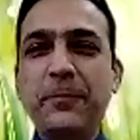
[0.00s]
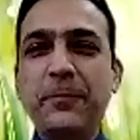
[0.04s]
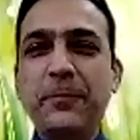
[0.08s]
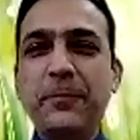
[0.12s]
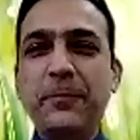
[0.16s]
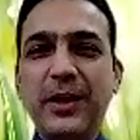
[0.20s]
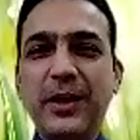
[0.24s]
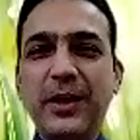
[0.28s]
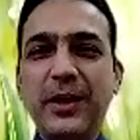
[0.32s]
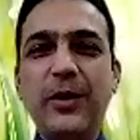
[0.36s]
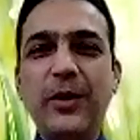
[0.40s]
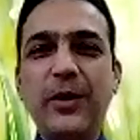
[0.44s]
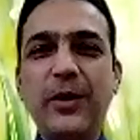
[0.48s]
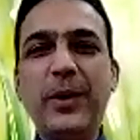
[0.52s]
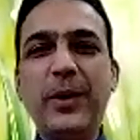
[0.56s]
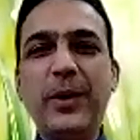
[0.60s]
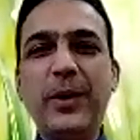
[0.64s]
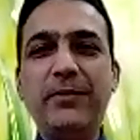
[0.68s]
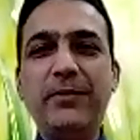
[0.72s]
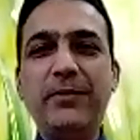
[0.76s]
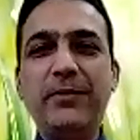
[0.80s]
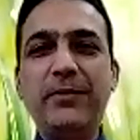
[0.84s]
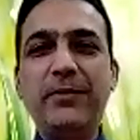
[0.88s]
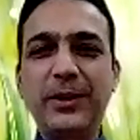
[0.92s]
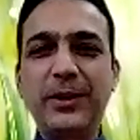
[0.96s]

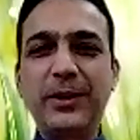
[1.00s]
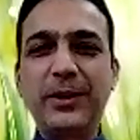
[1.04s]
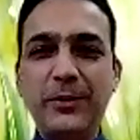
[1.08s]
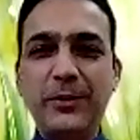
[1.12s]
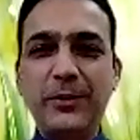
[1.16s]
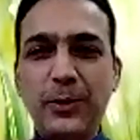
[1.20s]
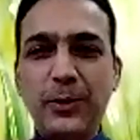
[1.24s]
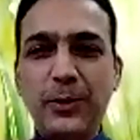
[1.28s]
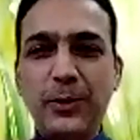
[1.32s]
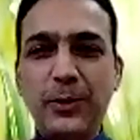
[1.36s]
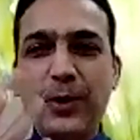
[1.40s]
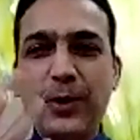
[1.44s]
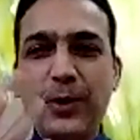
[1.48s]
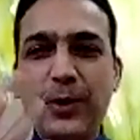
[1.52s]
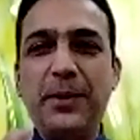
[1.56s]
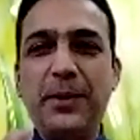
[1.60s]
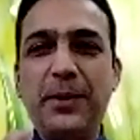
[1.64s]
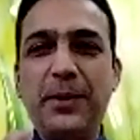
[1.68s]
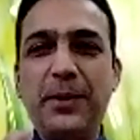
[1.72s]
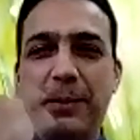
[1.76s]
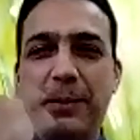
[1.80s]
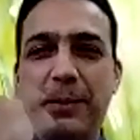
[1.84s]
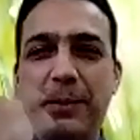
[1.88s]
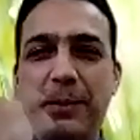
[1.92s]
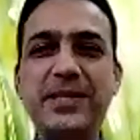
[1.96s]
When Coke and
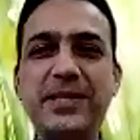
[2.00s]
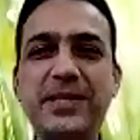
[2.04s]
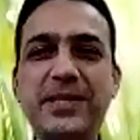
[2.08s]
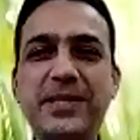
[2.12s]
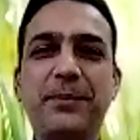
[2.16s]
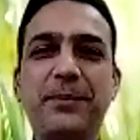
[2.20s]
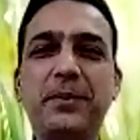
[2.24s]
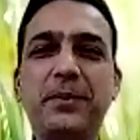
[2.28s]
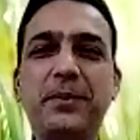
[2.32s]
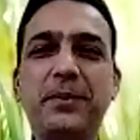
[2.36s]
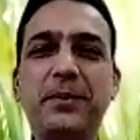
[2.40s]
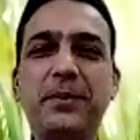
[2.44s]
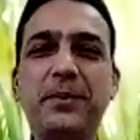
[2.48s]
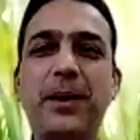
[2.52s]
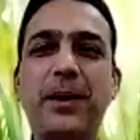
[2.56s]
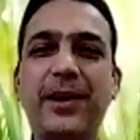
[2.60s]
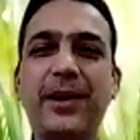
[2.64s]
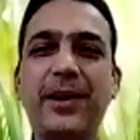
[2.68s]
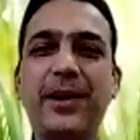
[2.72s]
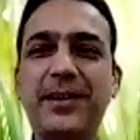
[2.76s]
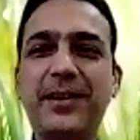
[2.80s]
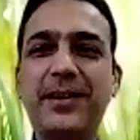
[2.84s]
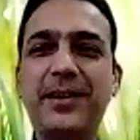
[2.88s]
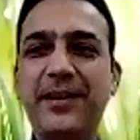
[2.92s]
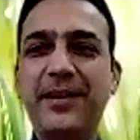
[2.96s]
Pepsi can be
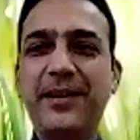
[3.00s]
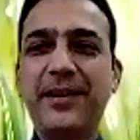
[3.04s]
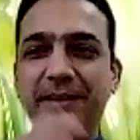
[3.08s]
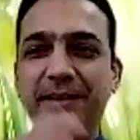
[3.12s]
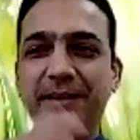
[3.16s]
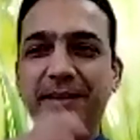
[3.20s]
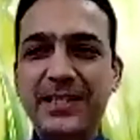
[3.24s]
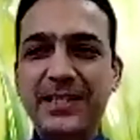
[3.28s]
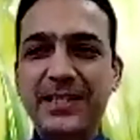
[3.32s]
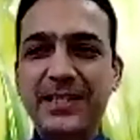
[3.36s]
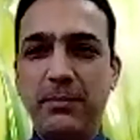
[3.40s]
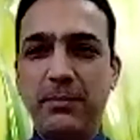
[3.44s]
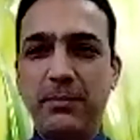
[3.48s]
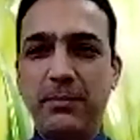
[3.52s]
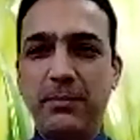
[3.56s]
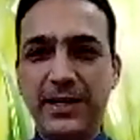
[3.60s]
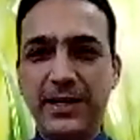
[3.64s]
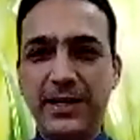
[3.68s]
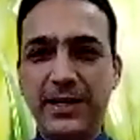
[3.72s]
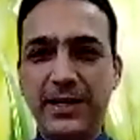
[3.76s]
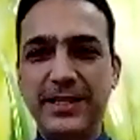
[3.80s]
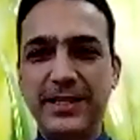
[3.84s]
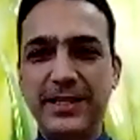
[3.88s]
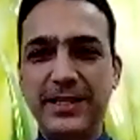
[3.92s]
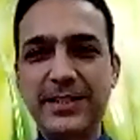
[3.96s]
marketed and reach the
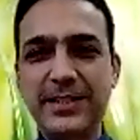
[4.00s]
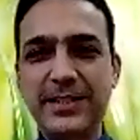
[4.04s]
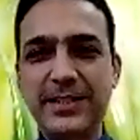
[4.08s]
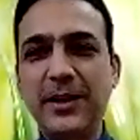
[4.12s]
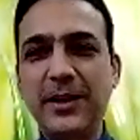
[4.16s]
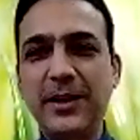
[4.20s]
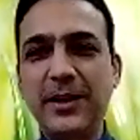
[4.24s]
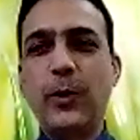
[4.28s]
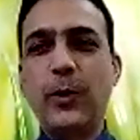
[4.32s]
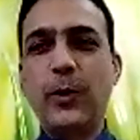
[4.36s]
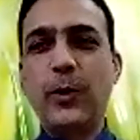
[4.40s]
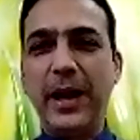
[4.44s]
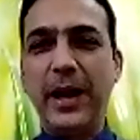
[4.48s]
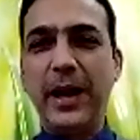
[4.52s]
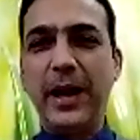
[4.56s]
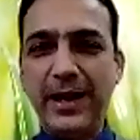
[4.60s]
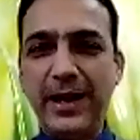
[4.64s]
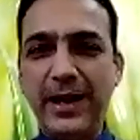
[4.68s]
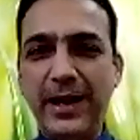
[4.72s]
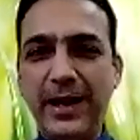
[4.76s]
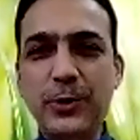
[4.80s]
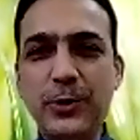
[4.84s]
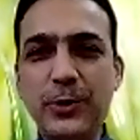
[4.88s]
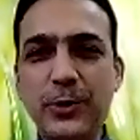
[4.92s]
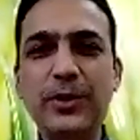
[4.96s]
masses, why can't
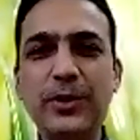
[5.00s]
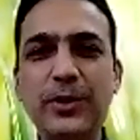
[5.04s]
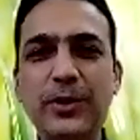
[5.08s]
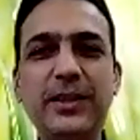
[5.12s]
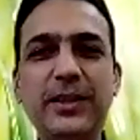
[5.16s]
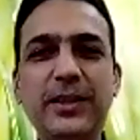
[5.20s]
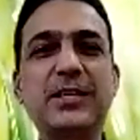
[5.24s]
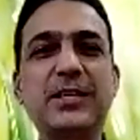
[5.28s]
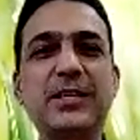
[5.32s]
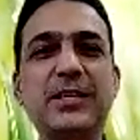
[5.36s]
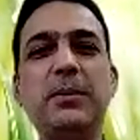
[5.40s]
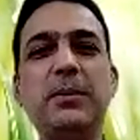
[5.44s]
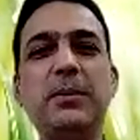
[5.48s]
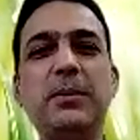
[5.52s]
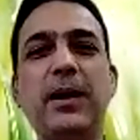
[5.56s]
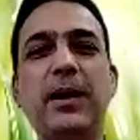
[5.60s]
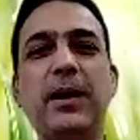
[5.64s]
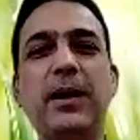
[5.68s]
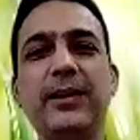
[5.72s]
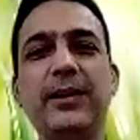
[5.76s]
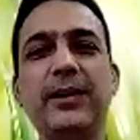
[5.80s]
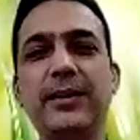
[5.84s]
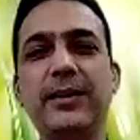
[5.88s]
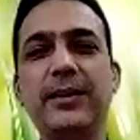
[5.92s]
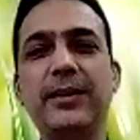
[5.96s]
good things be
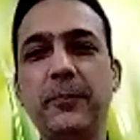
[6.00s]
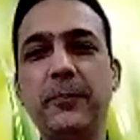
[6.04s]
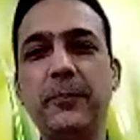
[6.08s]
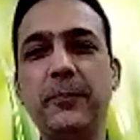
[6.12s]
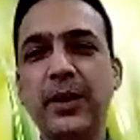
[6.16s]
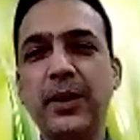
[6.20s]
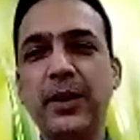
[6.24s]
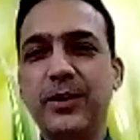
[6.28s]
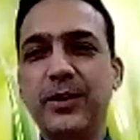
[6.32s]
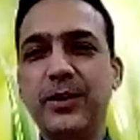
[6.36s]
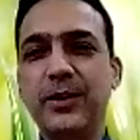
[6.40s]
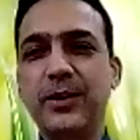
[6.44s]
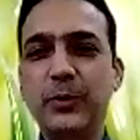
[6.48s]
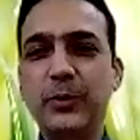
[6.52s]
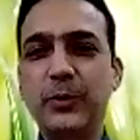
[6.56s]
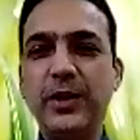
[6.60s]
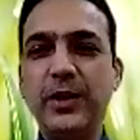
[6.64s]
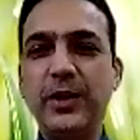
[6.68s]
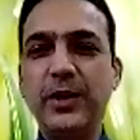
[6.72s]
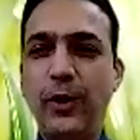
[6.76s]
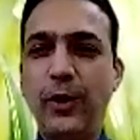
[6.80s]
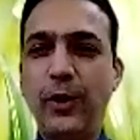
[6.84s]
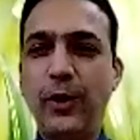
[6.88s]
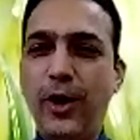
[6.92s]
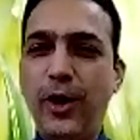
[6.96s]
marketed? So we
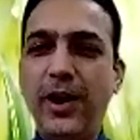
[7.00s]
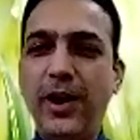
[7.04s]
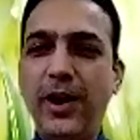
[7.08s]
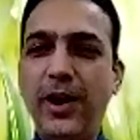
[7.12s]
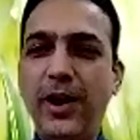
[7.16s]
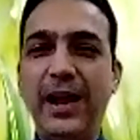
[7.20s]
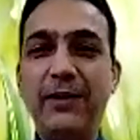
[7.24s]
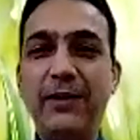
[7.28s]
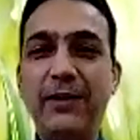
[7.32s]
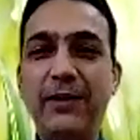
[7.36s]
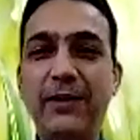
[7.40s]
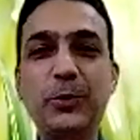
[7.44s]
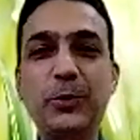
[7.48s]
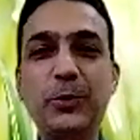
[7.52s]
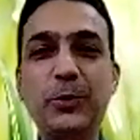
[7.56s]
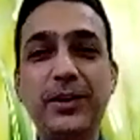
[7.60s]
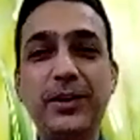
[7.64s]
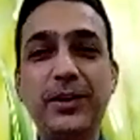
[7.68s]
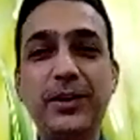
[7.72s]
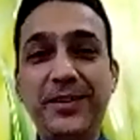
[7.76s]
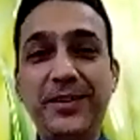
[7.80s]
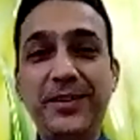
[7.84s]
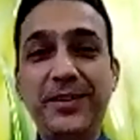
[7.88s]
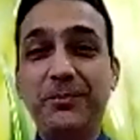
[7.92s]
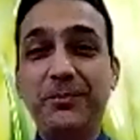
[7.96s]
all have to
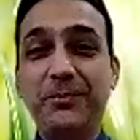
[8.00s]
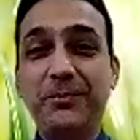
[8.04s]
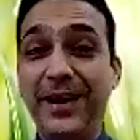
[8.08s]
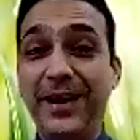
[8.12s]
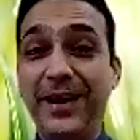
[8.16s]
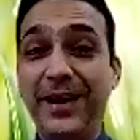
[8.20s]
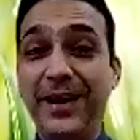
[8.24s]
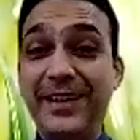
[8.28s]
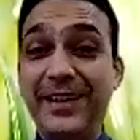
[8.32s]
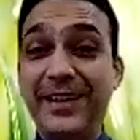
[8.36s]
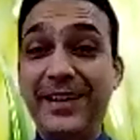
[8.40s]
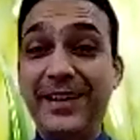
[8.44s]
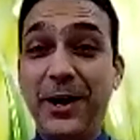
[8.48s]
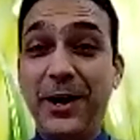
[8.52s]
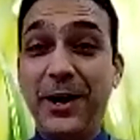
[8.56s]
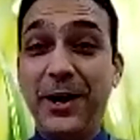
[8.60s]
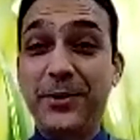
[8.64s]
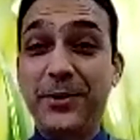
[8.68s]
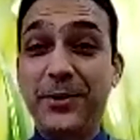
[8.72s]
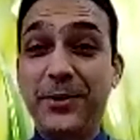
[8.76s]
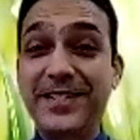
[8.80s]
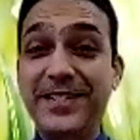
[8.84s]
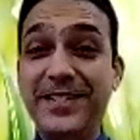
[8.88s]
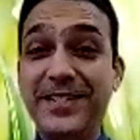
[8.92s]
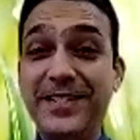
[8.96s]
learn marketing, I would
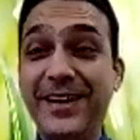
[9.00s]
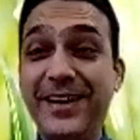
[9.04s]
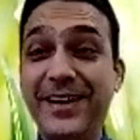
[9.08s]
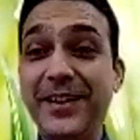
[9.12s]
say.